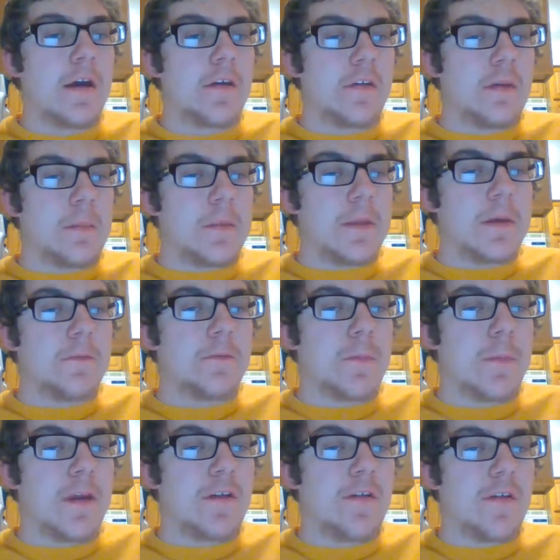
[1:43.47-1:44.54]
some of the
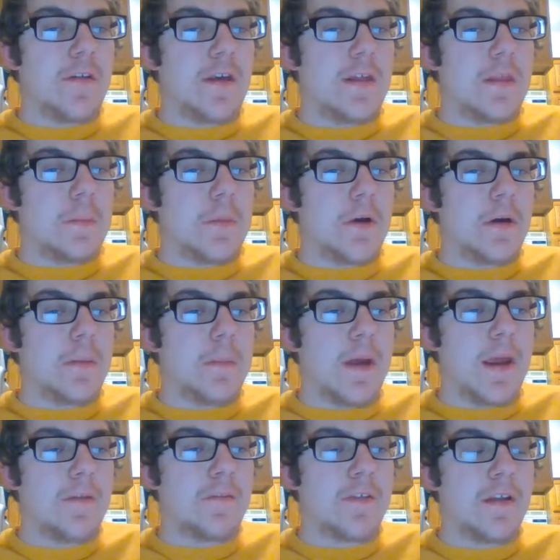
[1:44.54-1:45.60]
information in the book may
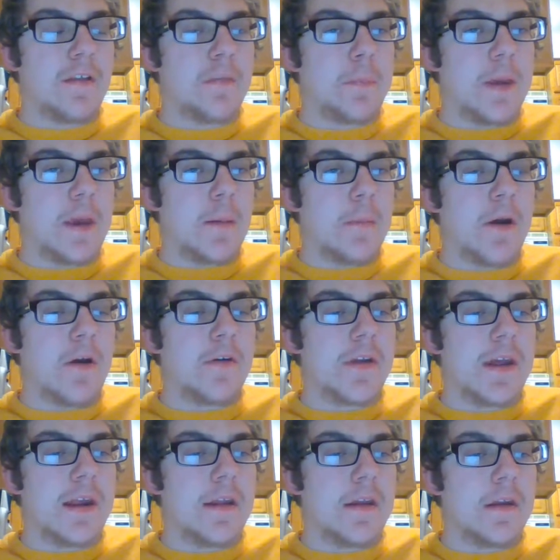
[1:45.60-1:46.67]
have since become
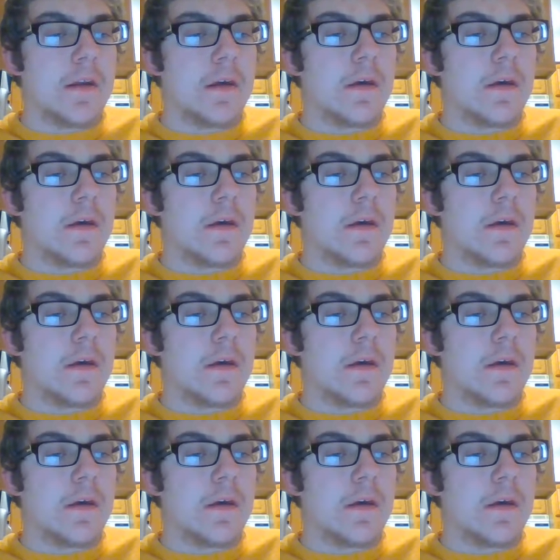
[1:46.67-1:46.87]
outdated.